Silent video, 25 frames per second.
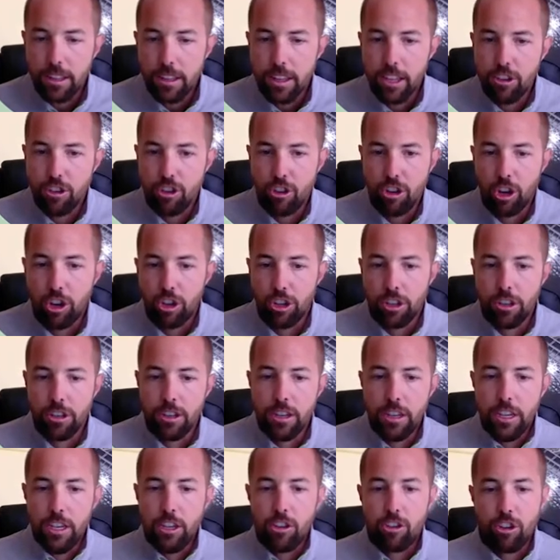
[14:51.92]
Let's show
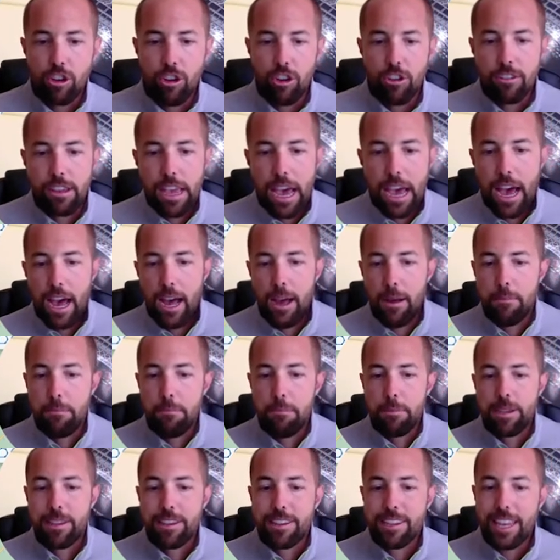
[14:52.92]
you. So you've got
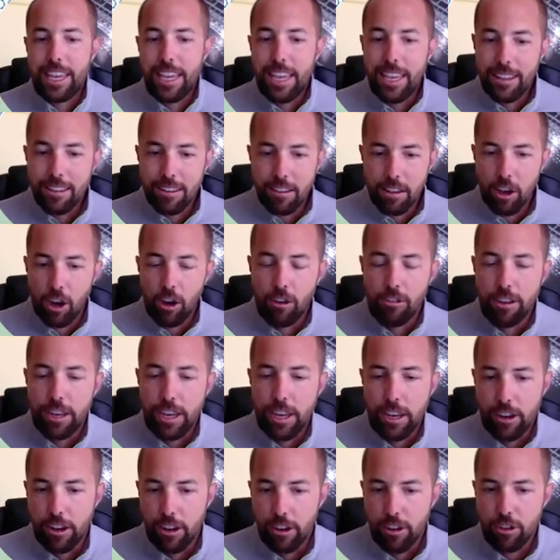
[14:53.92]
Mesquite over
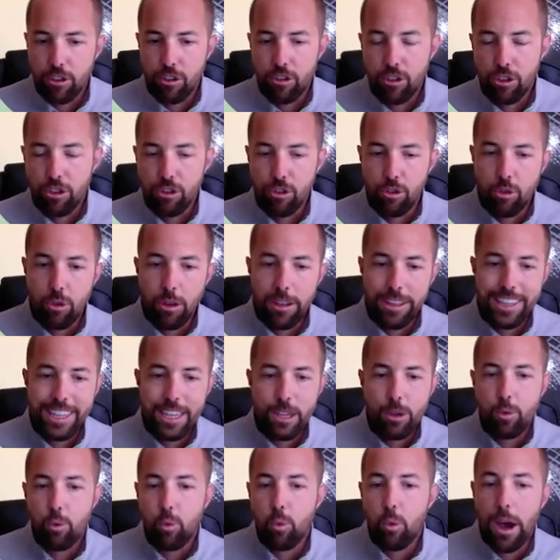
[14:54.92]
here to
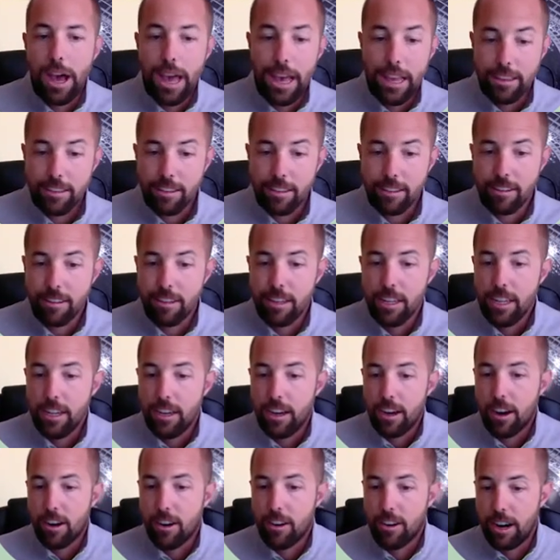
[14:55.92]
the west.
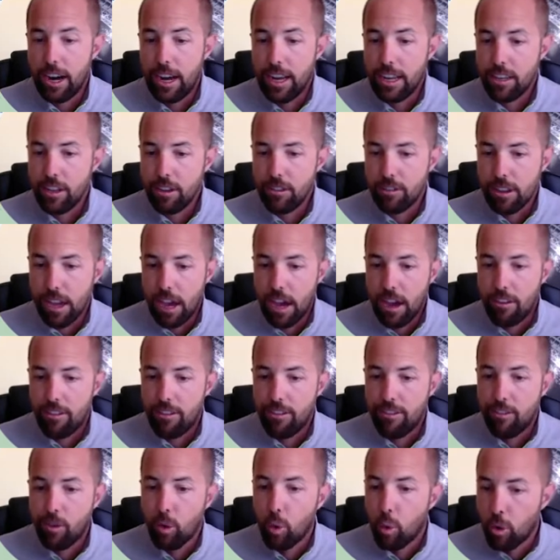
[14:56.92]
All right, you've got
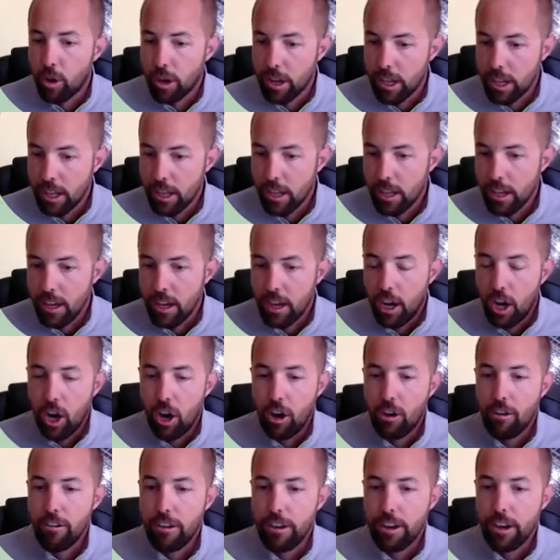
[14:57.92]
Forney
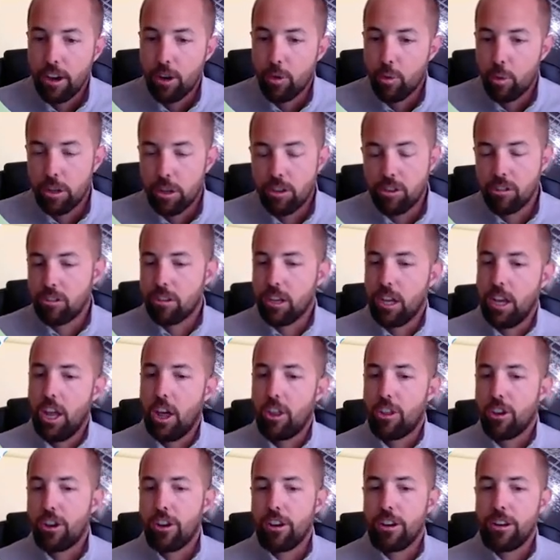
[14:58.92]
over here, which is
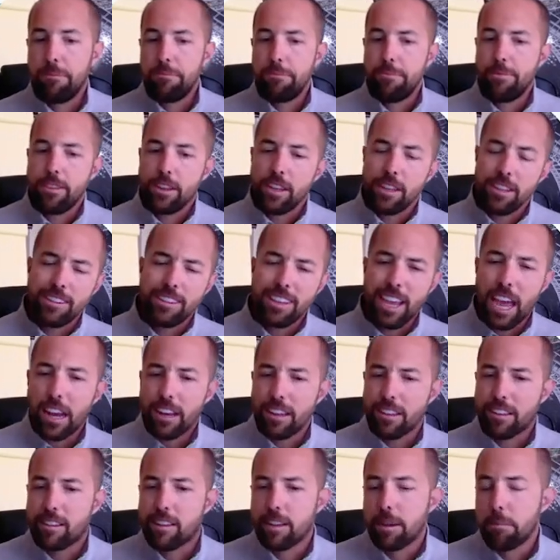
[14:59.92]
another, it's
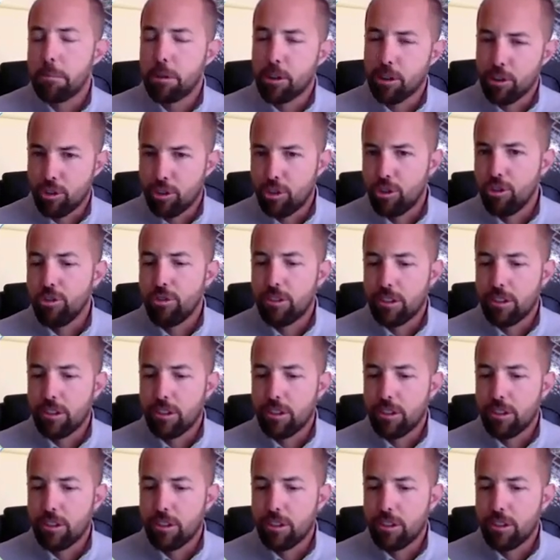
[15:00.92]
kind of similar to